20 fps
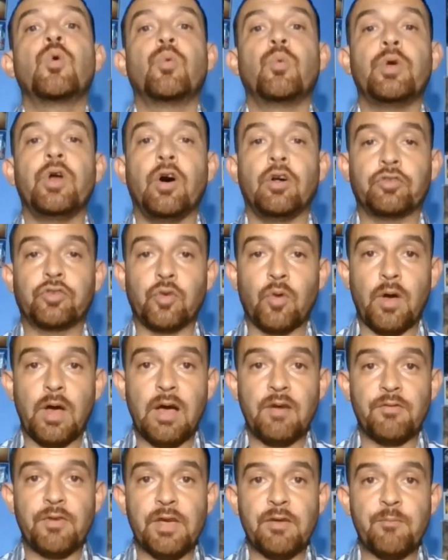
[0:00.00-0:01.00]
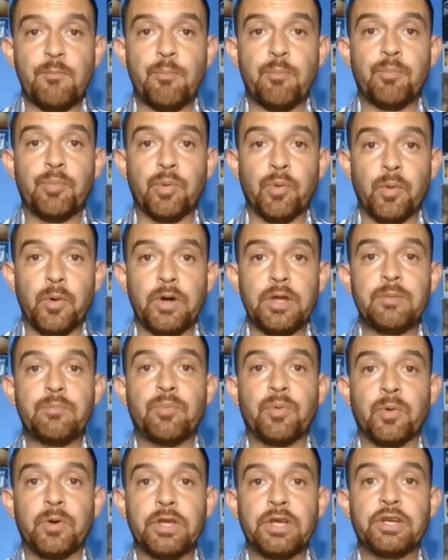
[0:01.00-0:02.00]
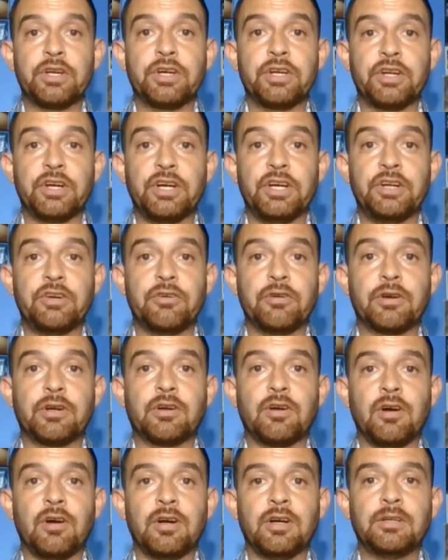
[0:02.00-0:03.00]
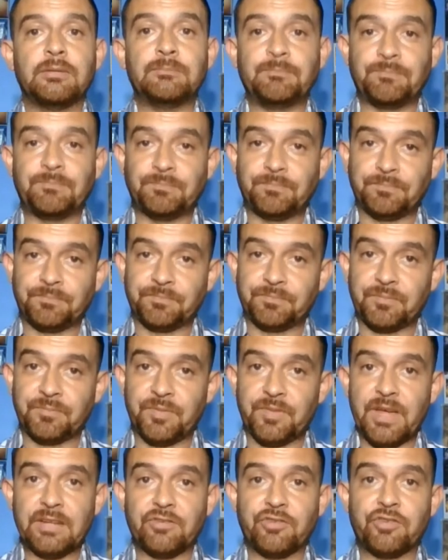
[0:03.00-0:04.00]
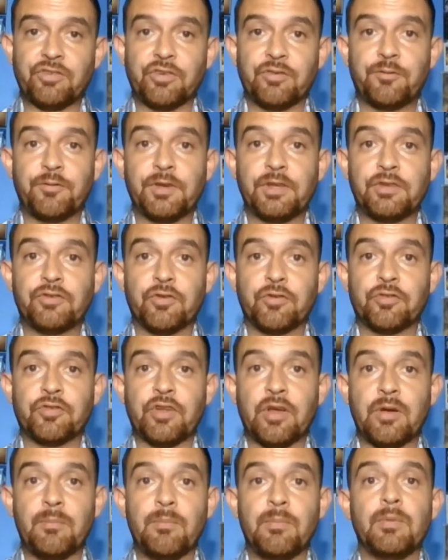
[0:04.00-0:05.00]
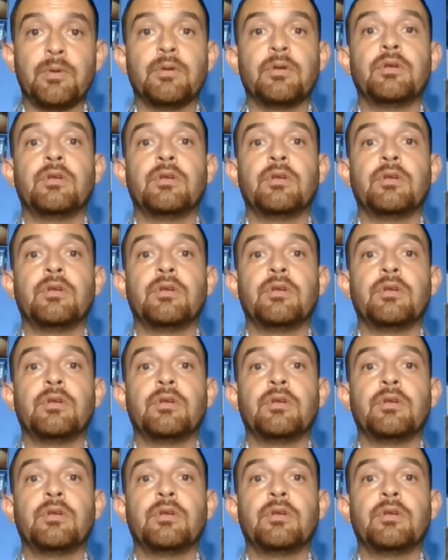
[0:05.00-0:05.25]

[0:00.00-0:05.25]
We also have a pretty good undercard that should feature some